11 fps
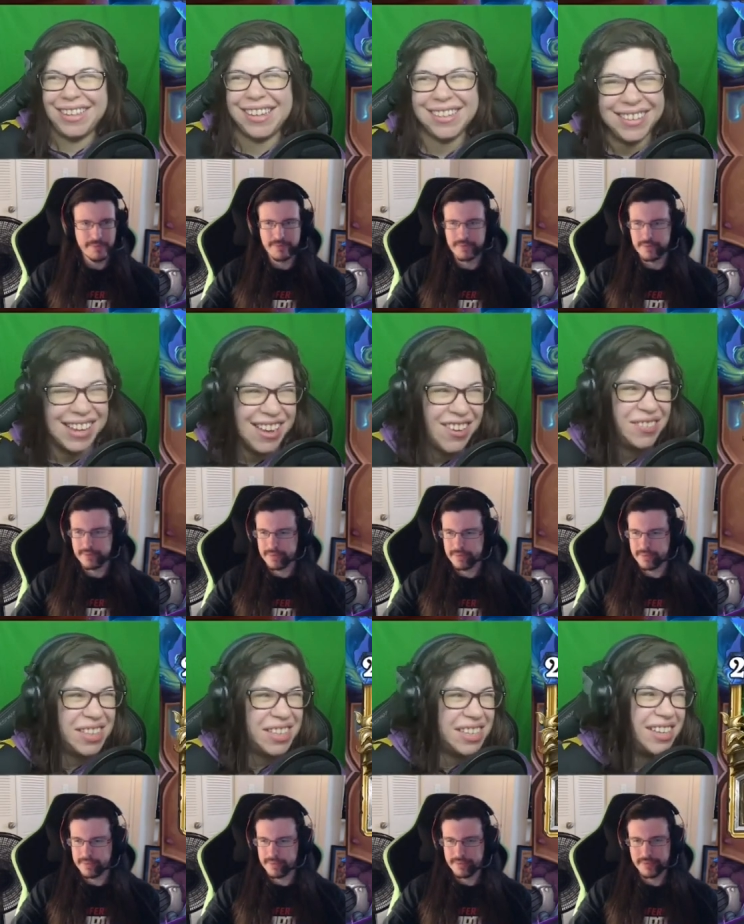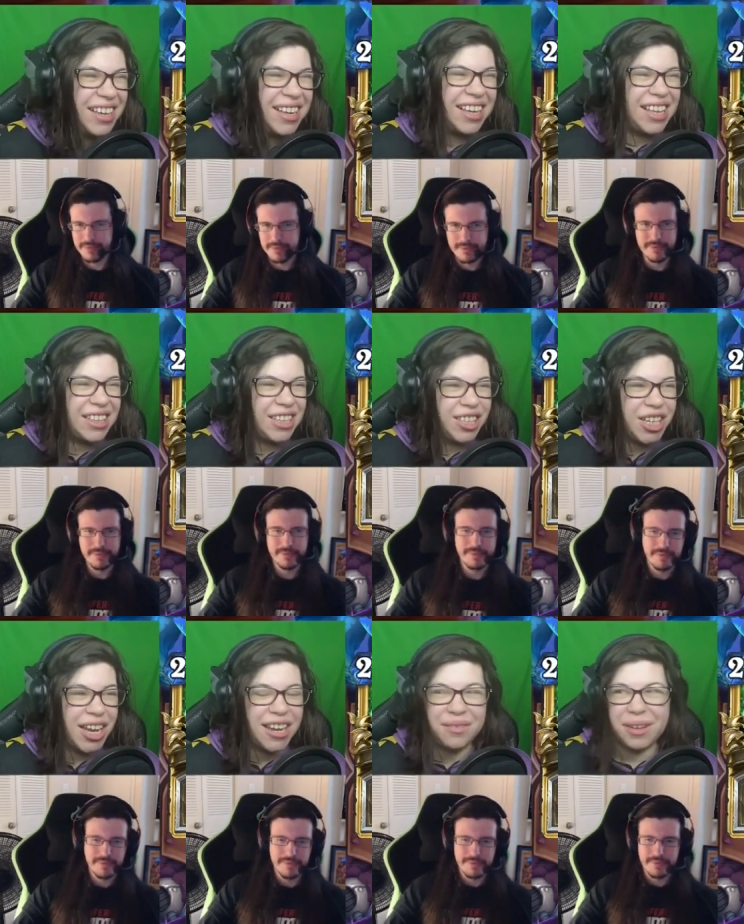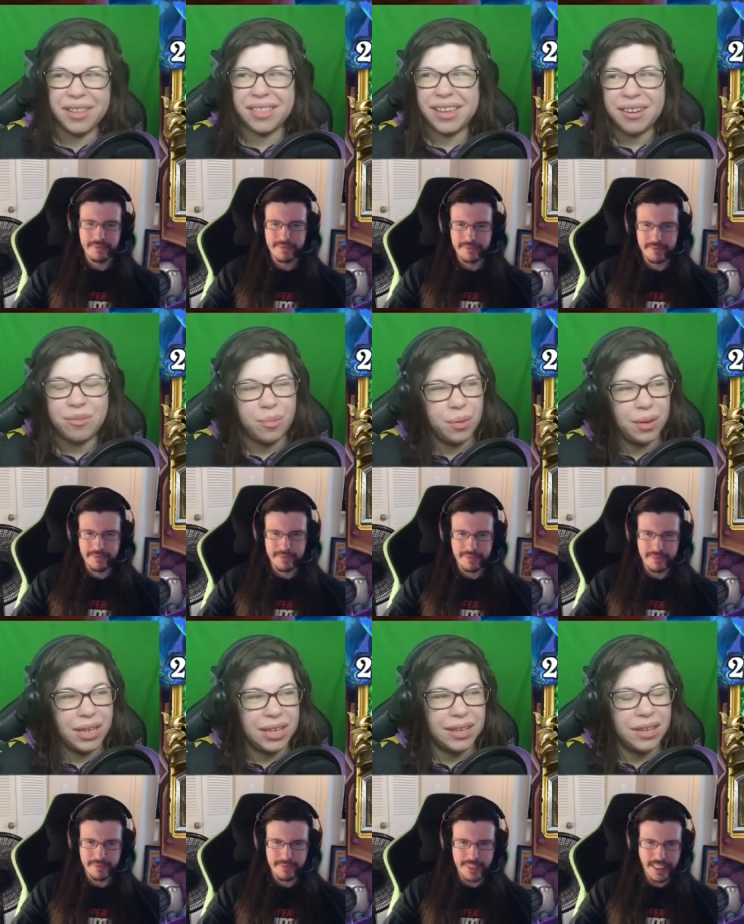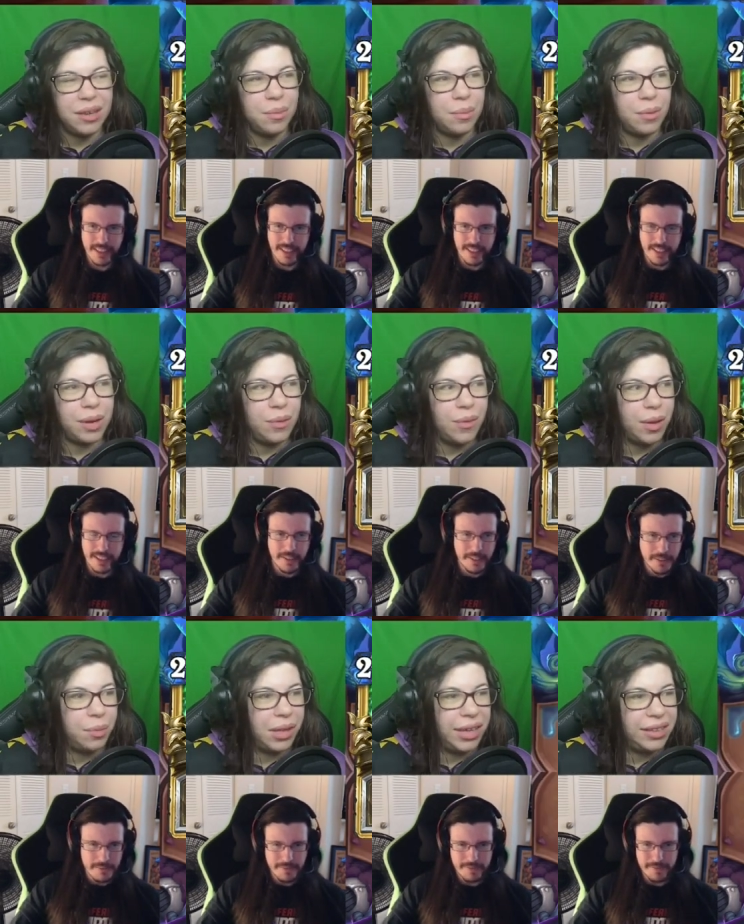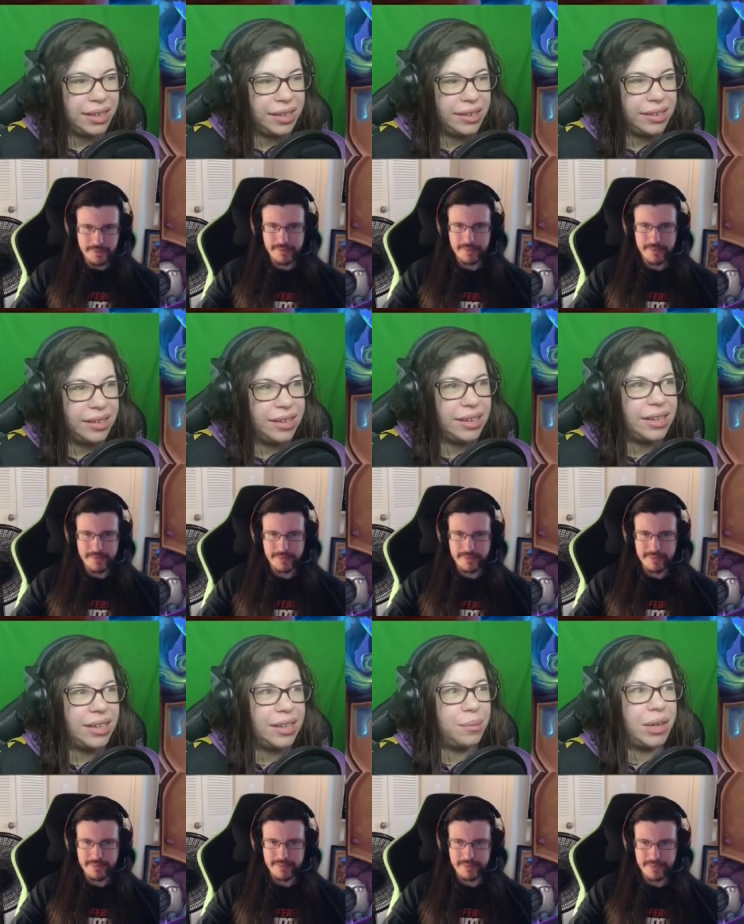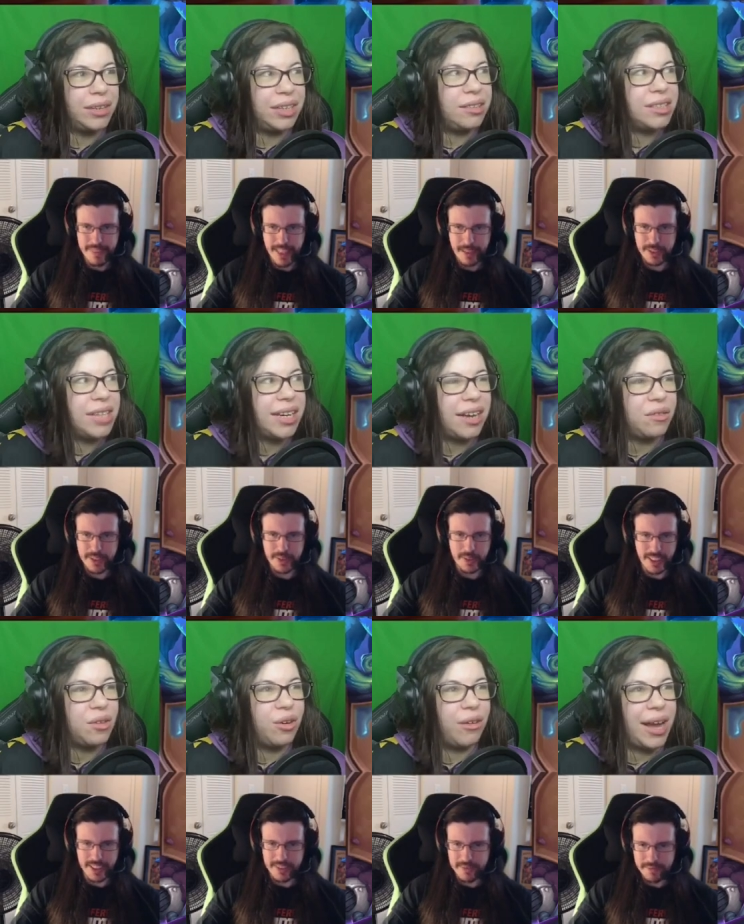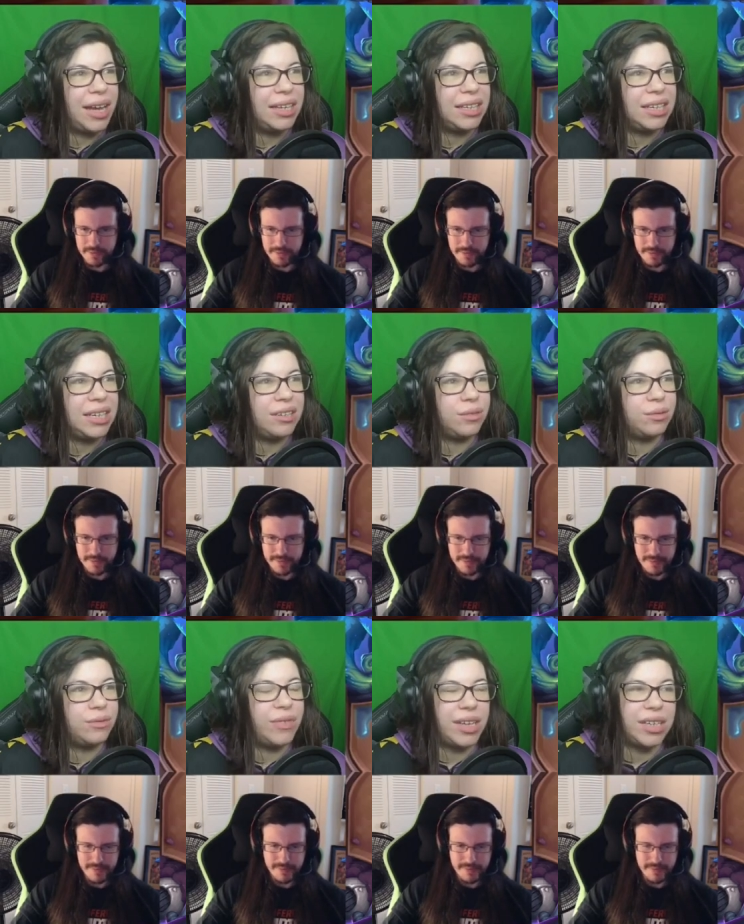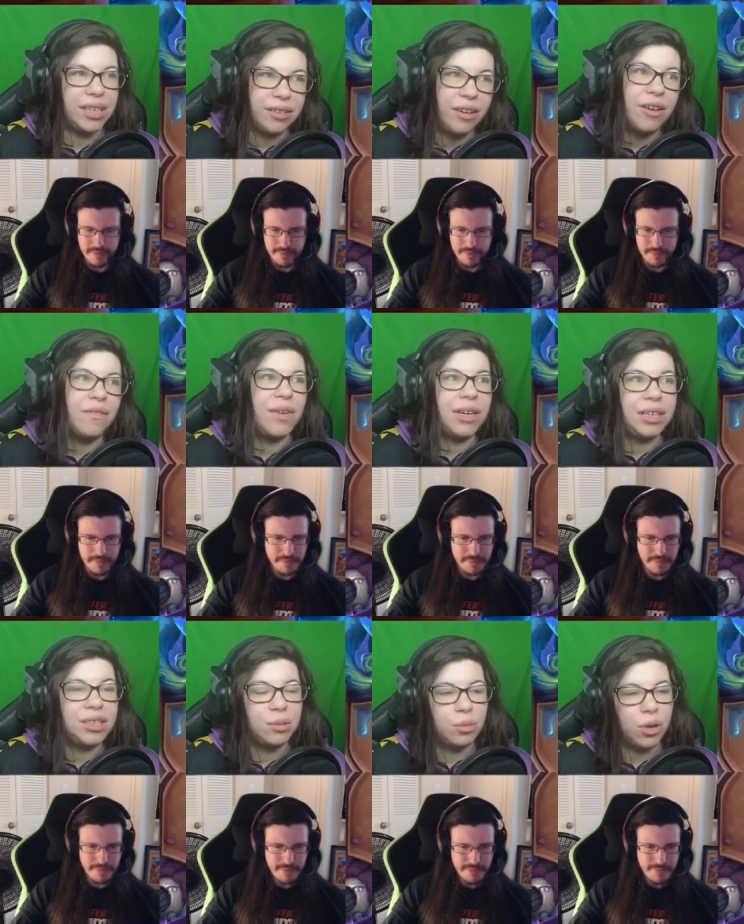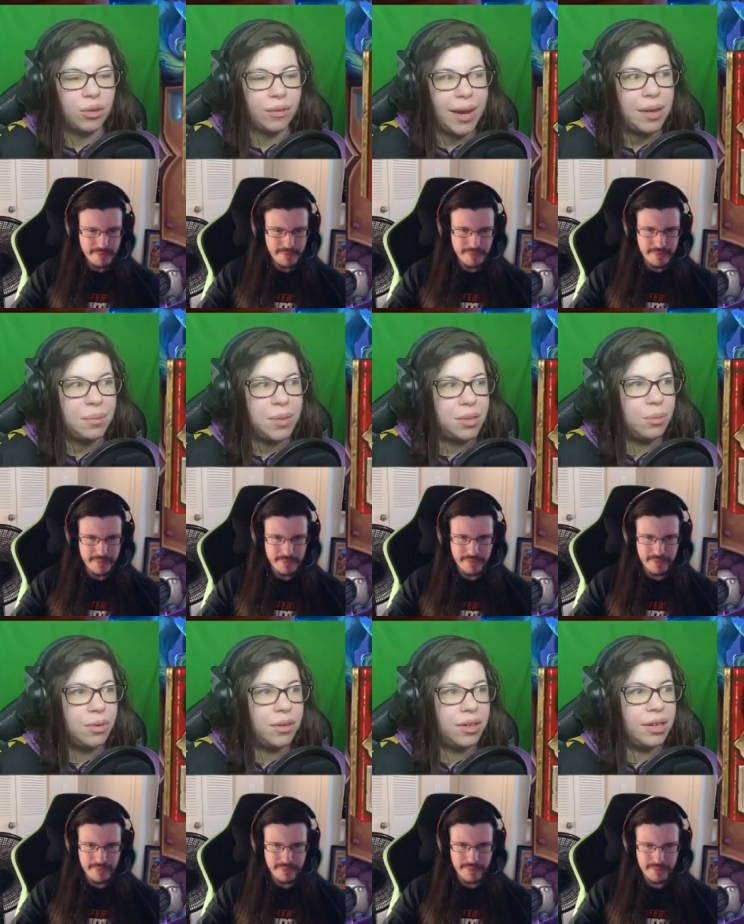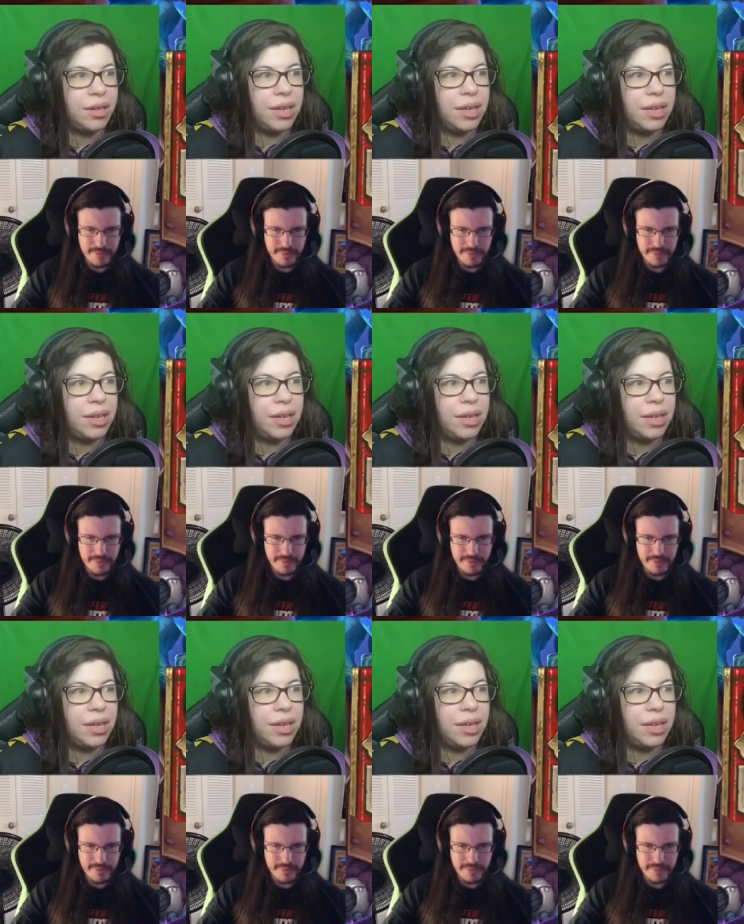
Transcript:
Speaker 1: killing off the the jade with it. Pretty pretty well played there. Uh, but on the other side Absolutely. now, Kraken Finding some more ramps, some more,